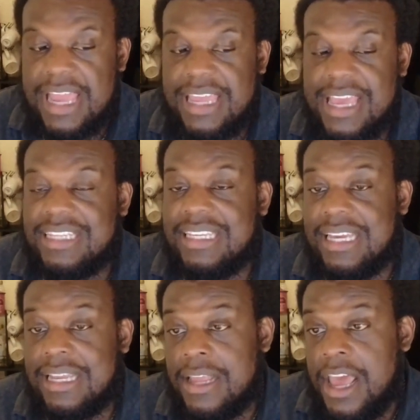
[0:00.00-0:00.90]
Yes, he
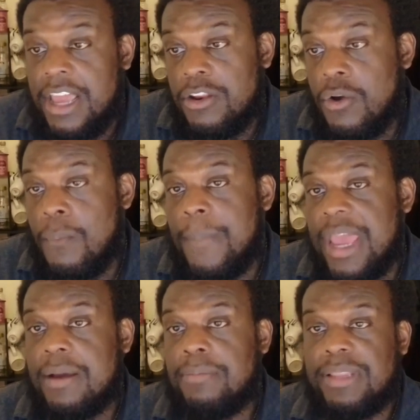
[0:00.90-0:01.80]
can,
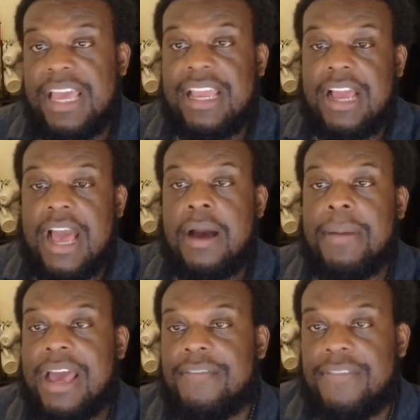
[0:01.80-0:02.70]
make a play come
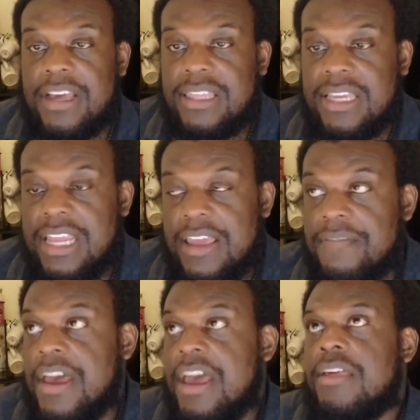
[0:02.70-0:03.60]
out of nothing
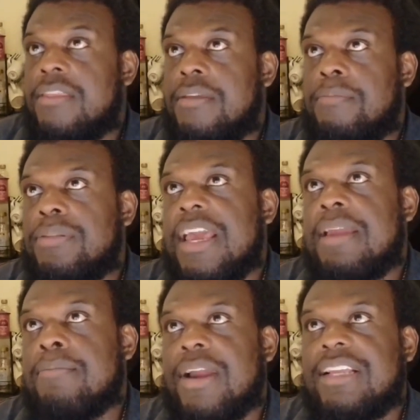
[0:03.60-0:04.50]
if the
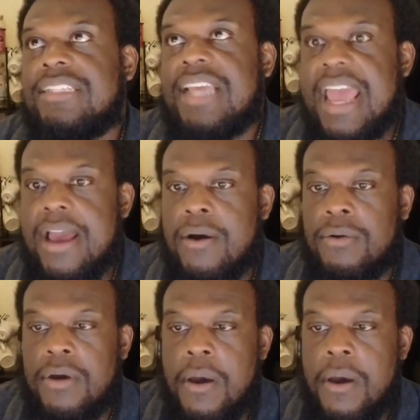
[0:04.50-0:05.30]
play breaks down.